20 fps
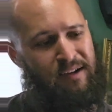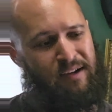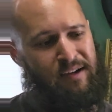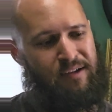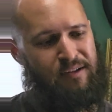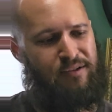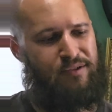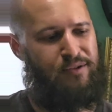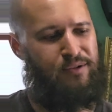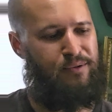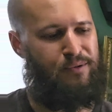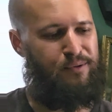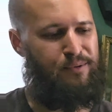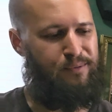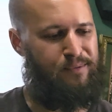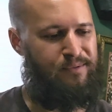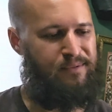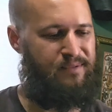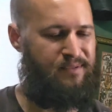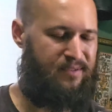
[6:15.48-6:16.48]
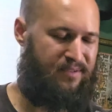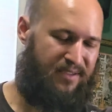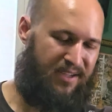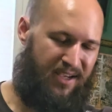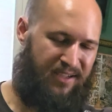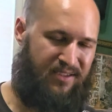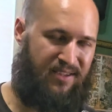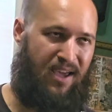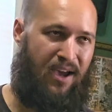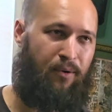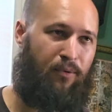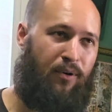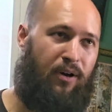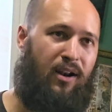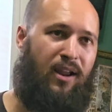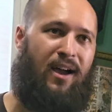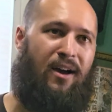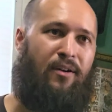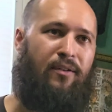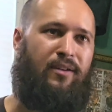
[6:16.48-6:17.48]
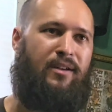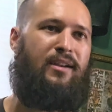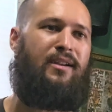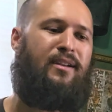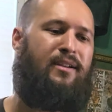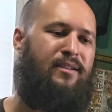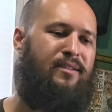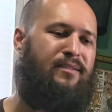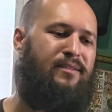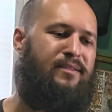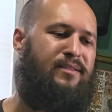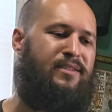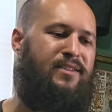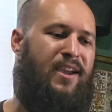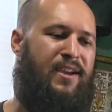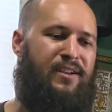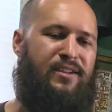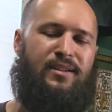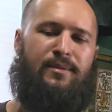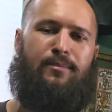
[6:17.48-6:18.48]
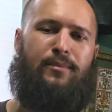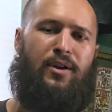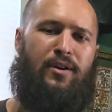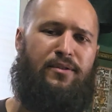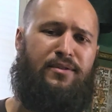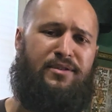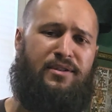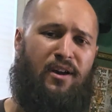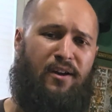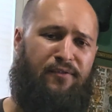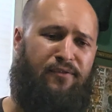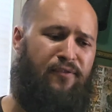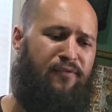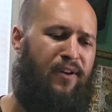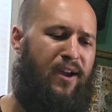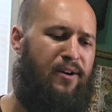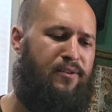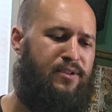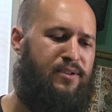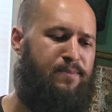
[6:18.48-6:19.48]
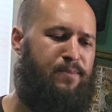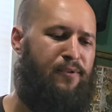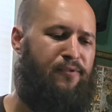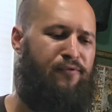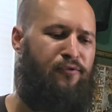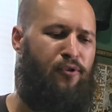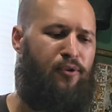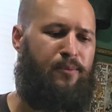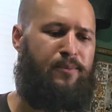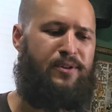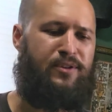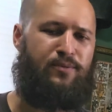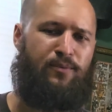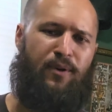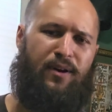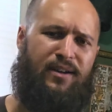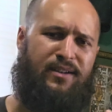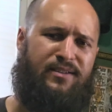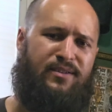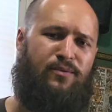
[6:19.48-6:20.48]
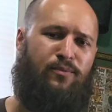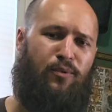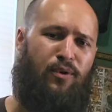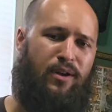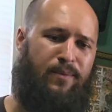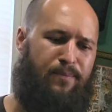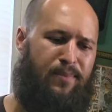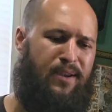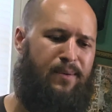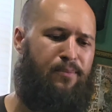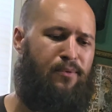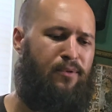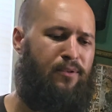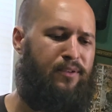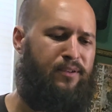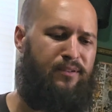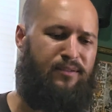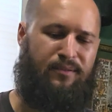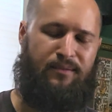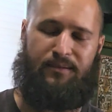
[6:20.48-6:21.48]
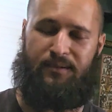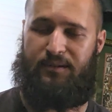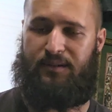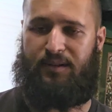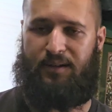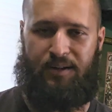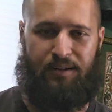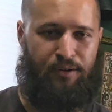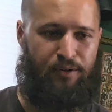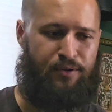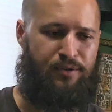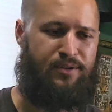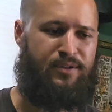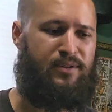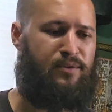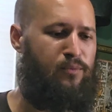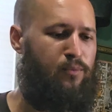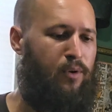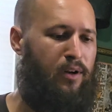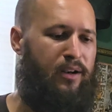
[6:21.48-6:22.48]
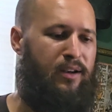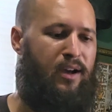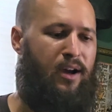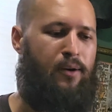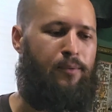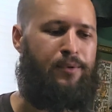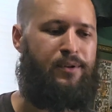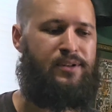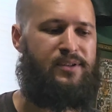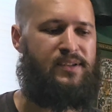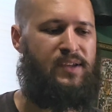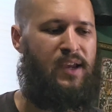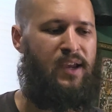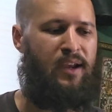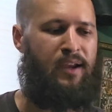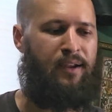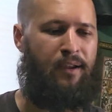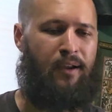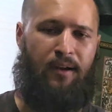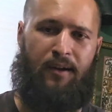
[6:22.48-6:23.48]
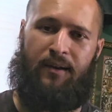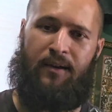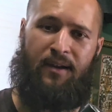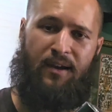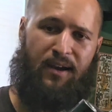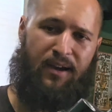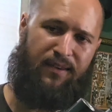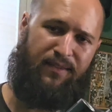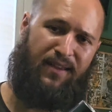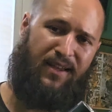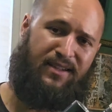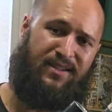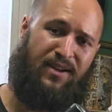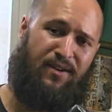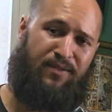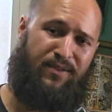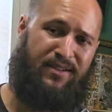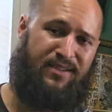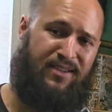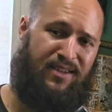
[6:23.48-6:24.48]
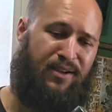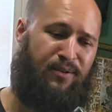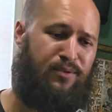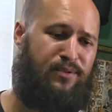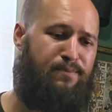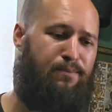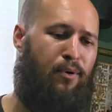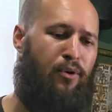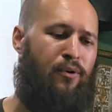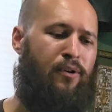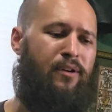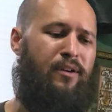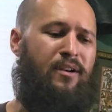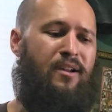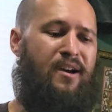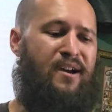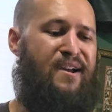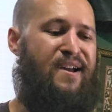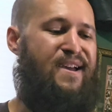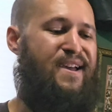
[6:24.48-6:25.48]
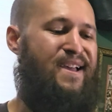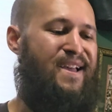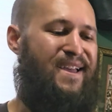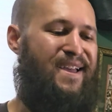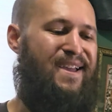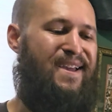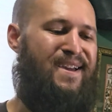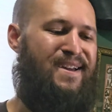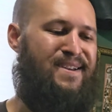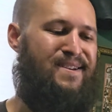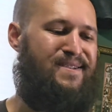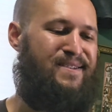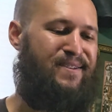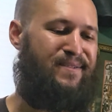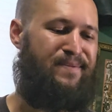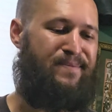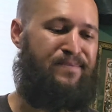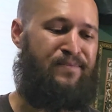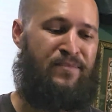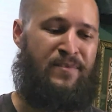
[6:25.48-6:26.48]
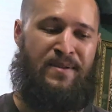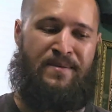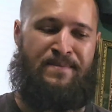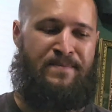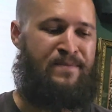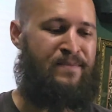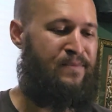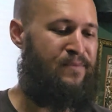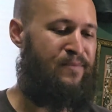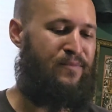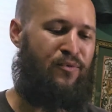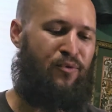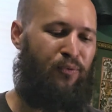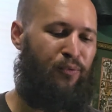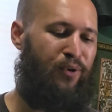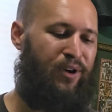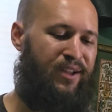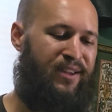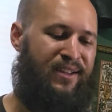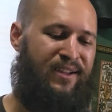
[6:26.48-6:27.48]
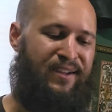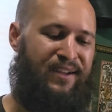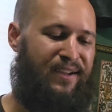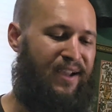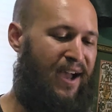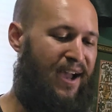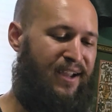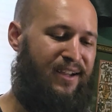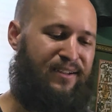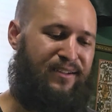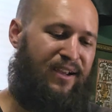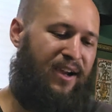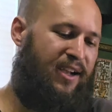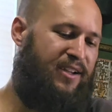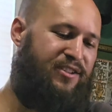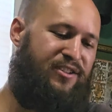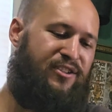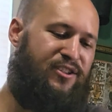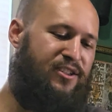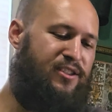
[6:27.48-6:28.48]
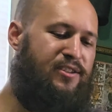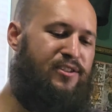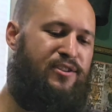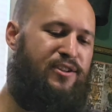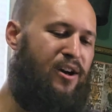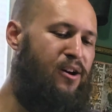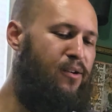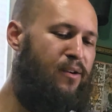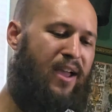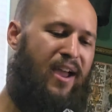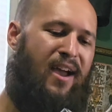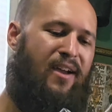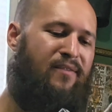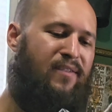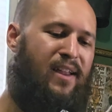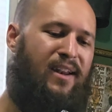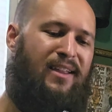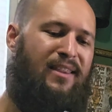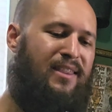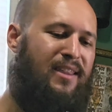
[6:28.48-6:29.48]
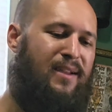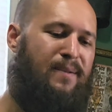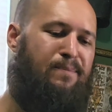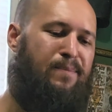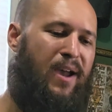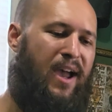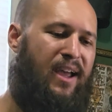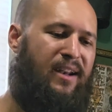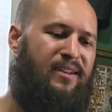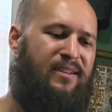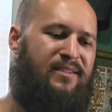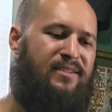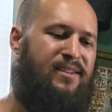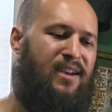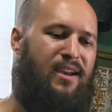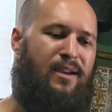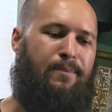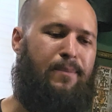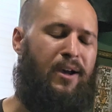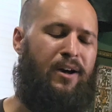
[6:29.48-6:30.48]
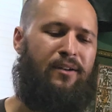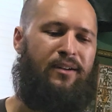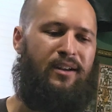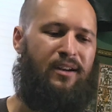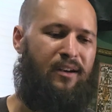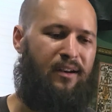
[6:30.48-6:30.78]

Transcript: to test that one out and take some notes off of how its performance was and what people and dealers and whatnot were saying. And that's how this thing was born. And really, I just don't have anything bad to say about it.